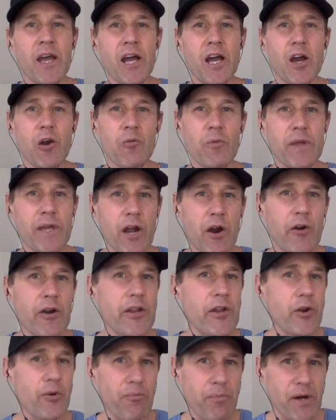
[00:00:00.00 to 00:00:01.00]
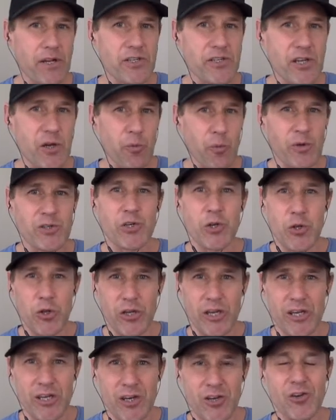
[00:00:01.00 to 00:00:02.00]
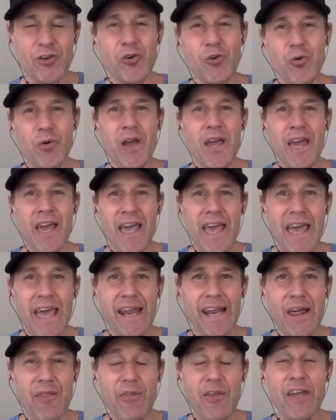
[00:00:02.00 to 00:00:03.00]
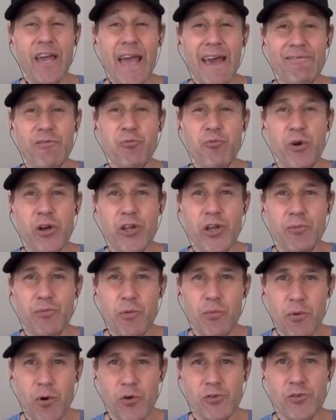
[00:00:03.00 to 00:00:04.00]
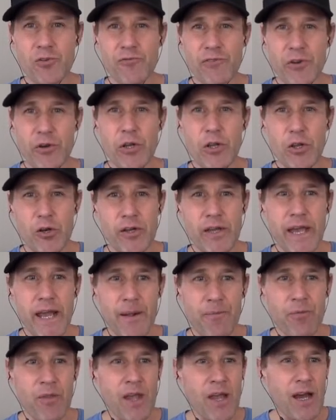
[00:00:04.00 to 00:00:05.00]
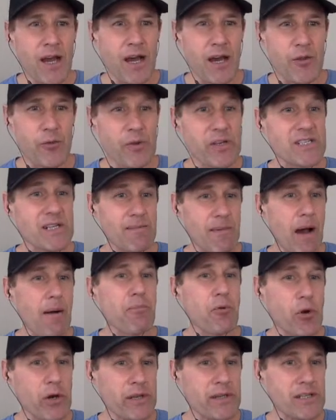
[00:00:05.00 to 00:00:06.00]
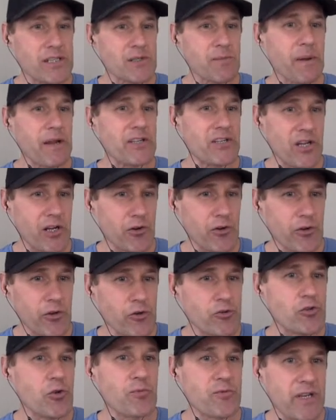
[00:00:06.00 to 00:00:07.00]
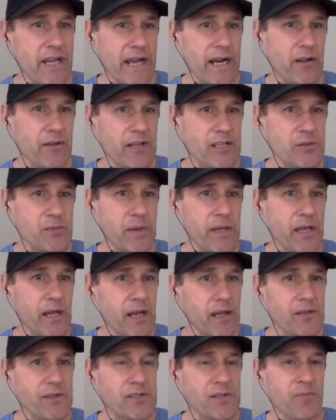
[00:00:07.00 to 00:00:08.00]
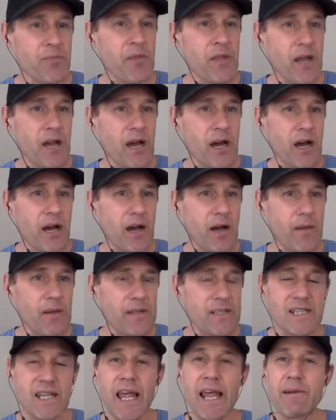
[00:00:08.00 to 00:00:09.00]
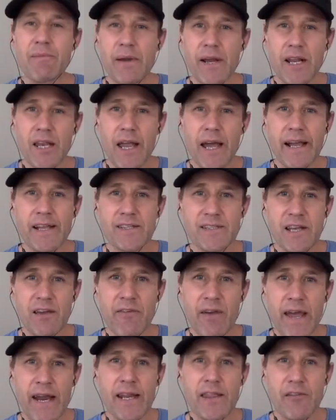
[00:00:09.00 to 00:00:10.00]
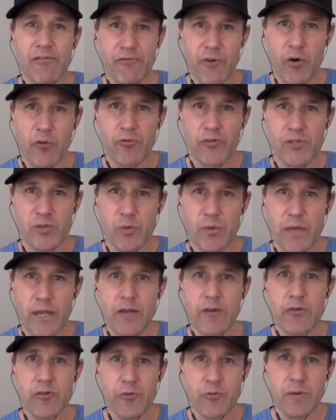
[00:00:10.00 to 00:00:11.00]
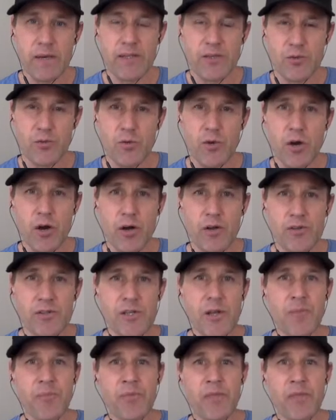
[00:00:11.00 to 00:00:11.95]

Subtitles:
regarding your budget, what you're looking to do, and I think I have a pretty good proposal for you to look at. The reason I'm uploading this to my general YouTube channel is because a lot of my clients I've had on the phone this week or through my Zoom calls